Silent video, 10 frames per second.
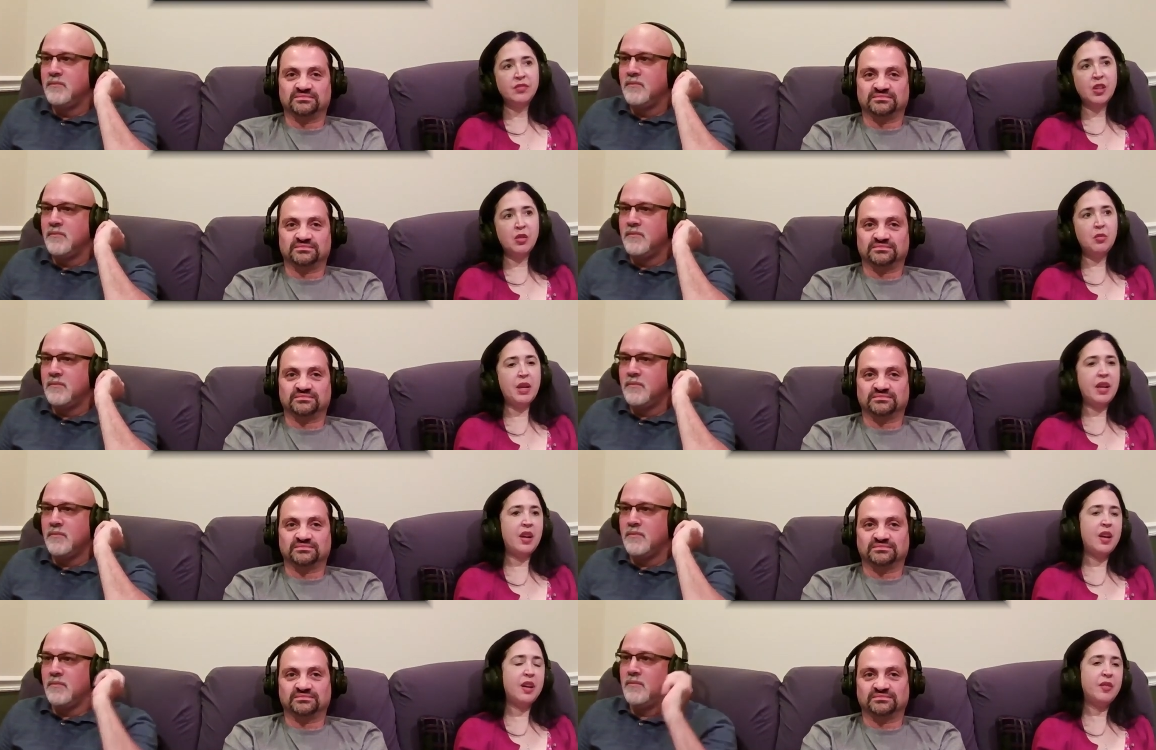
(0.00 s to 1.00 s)
Speaker 1: Oh my
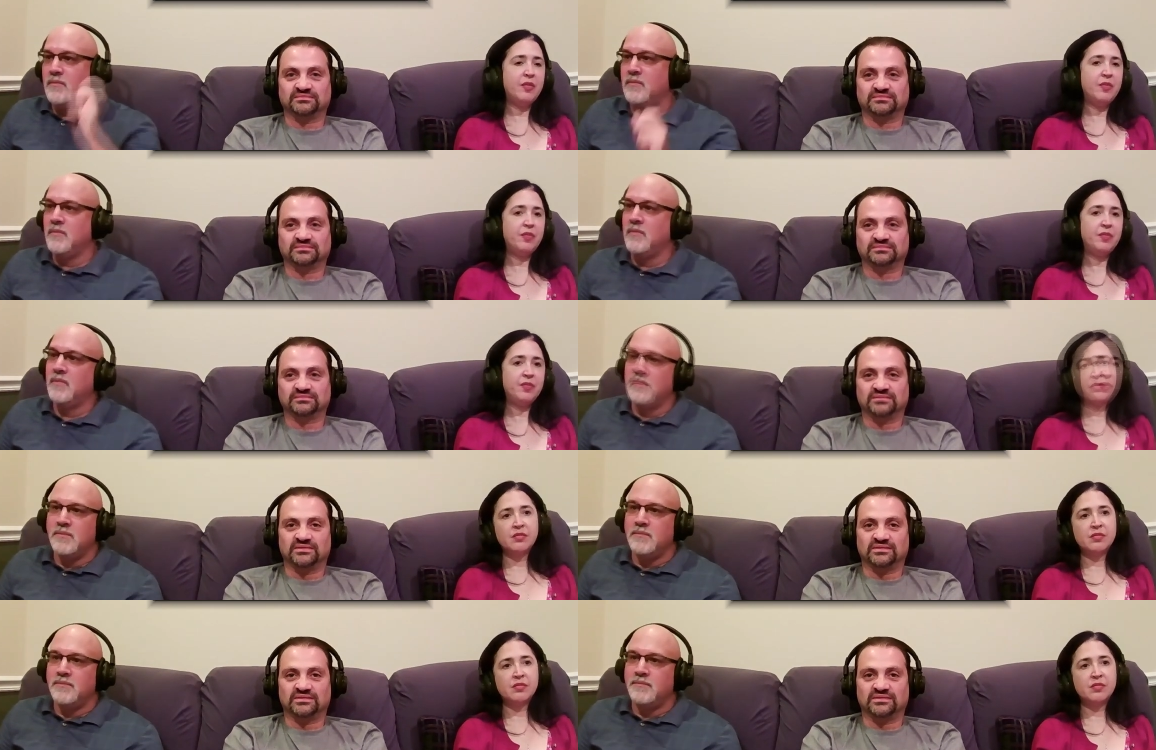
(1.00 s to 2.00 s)
god.
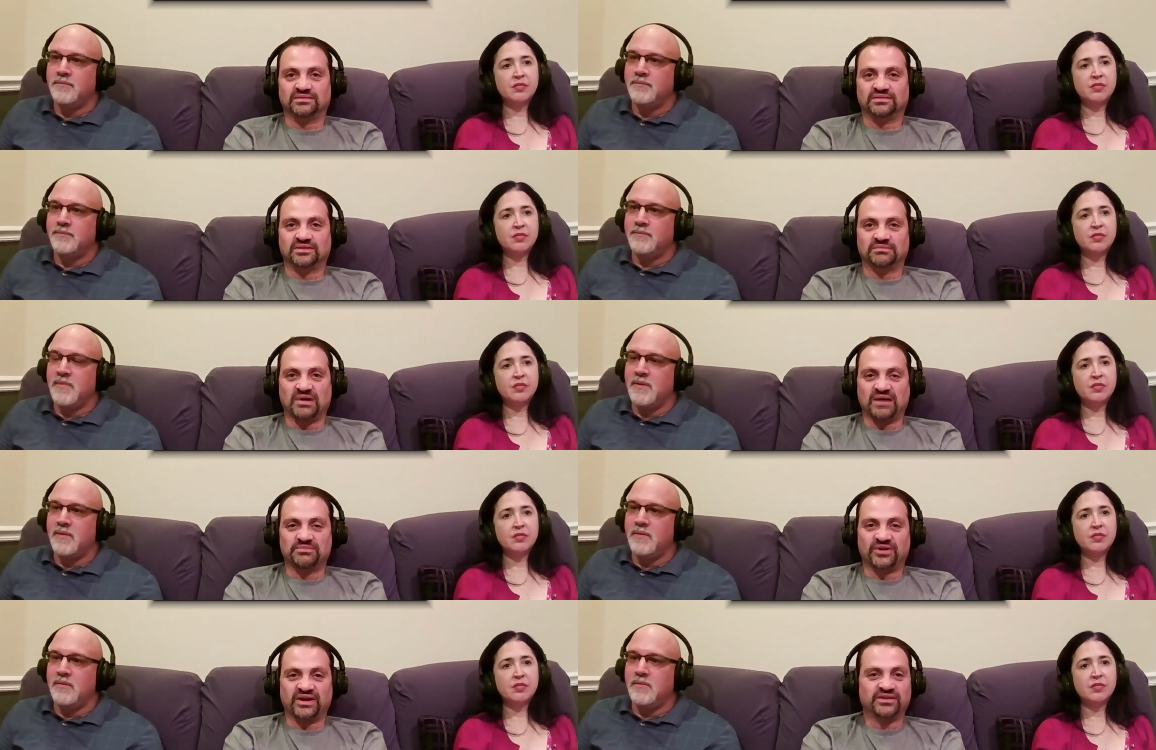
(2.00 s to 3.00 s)
Speaker 2: The
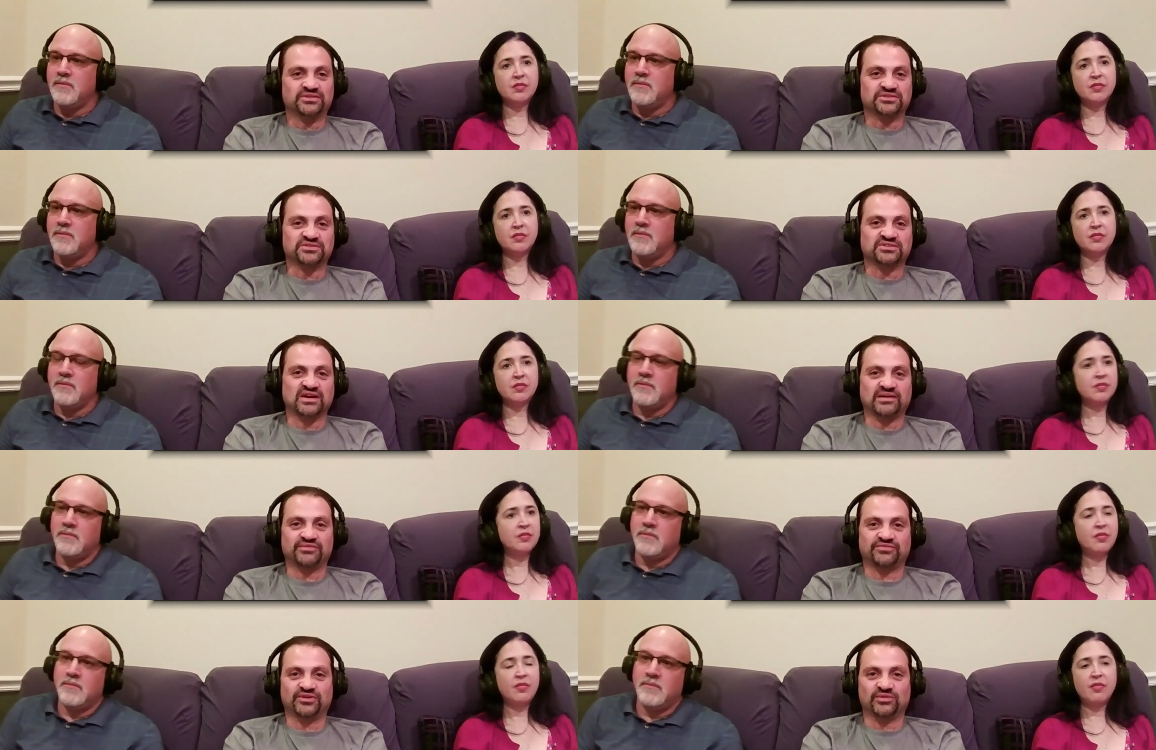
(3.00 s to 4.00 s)
mom right here, this is how I
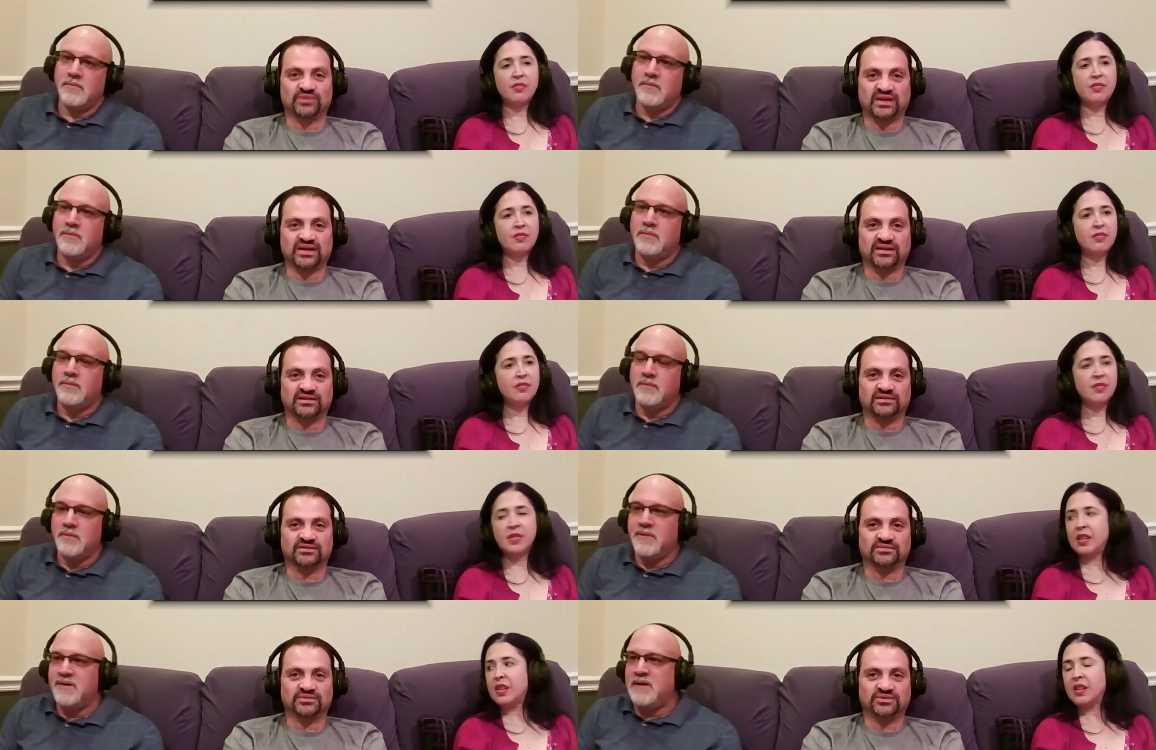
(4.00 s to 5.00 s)
feel when I.
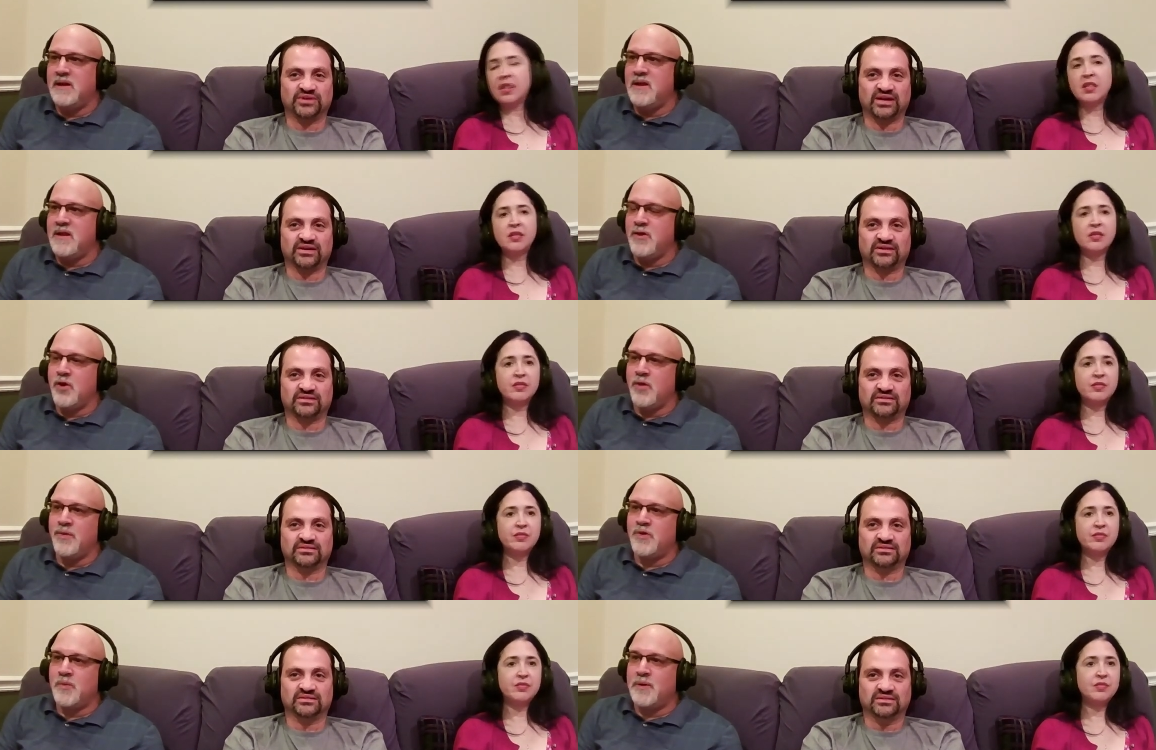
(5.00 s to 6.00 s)
When Sealing the door
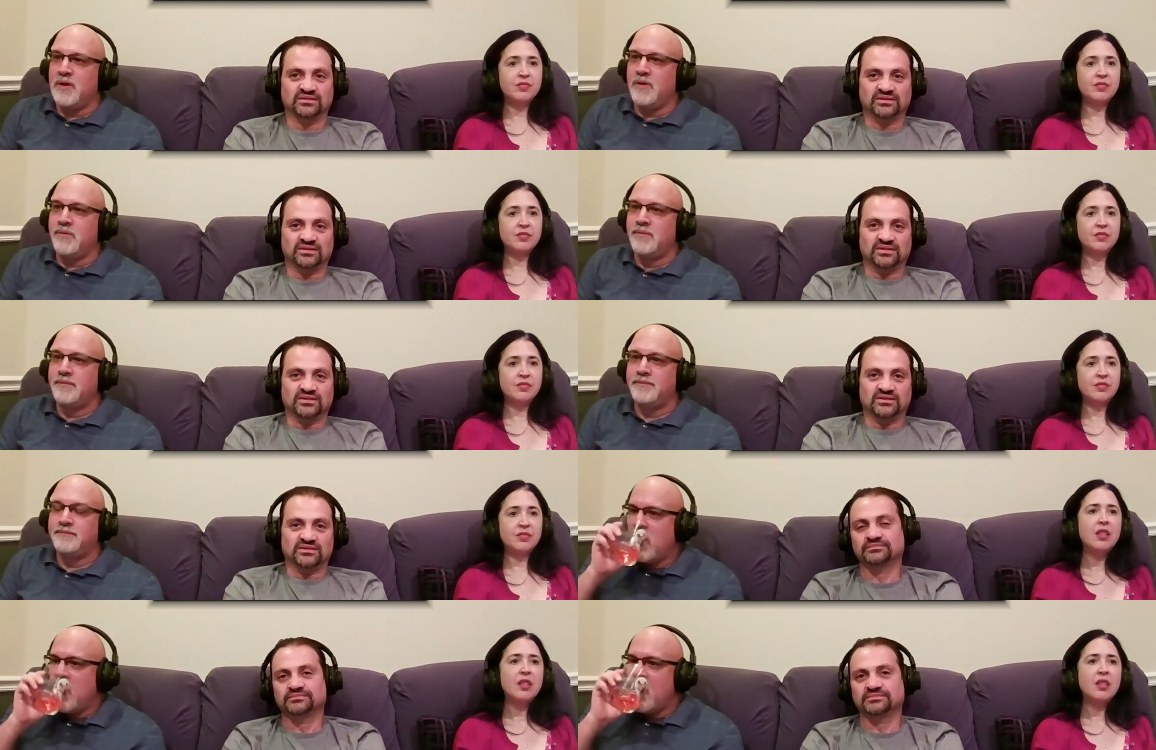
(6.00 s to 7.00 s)
Speaker 3: with super glue?
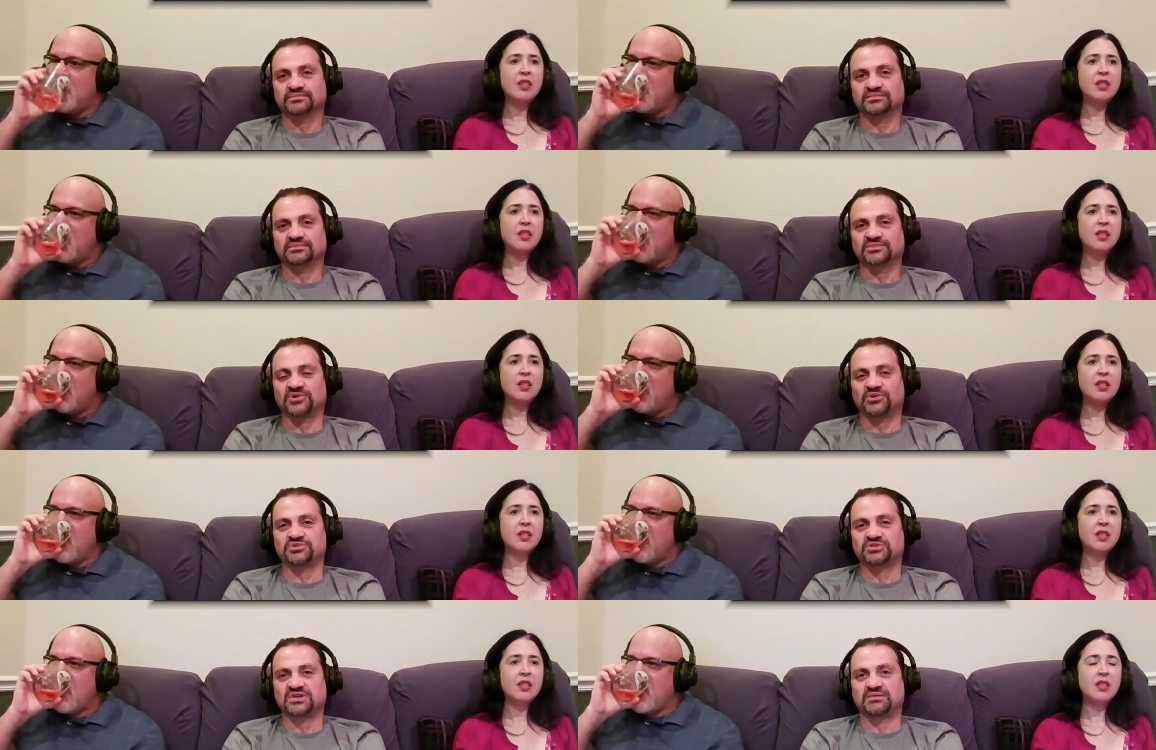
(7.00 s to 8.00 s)
They're going
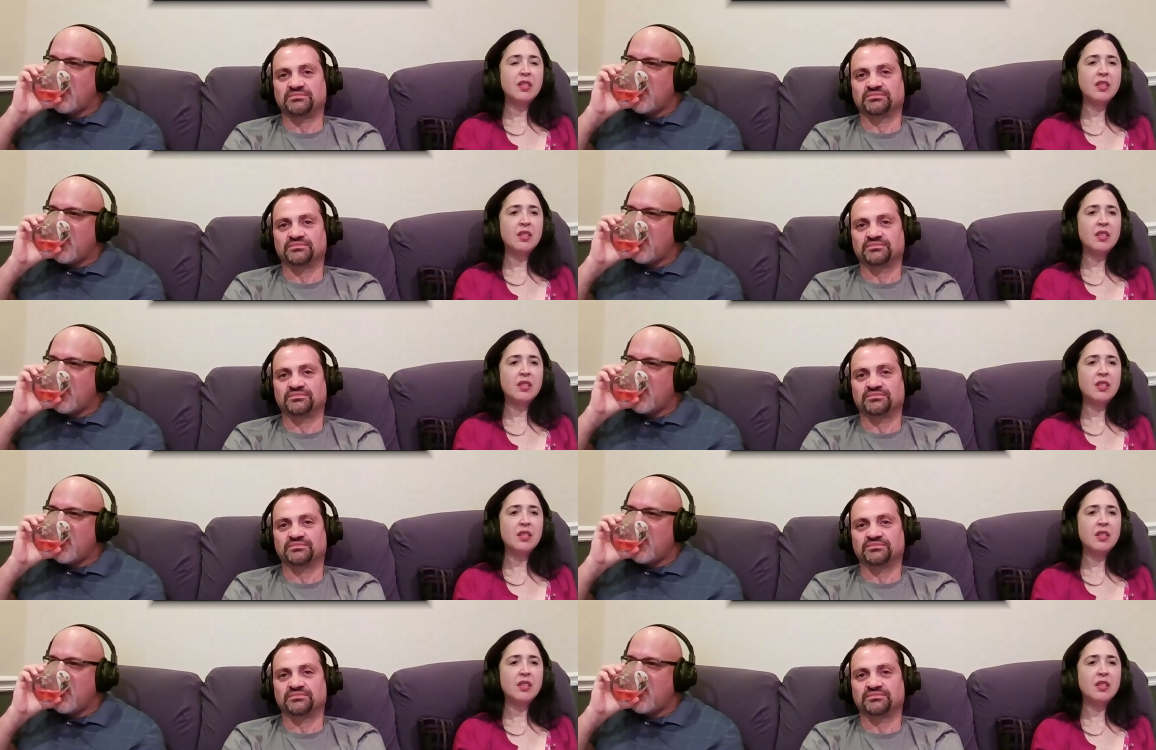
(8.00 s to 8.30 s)
to sleep.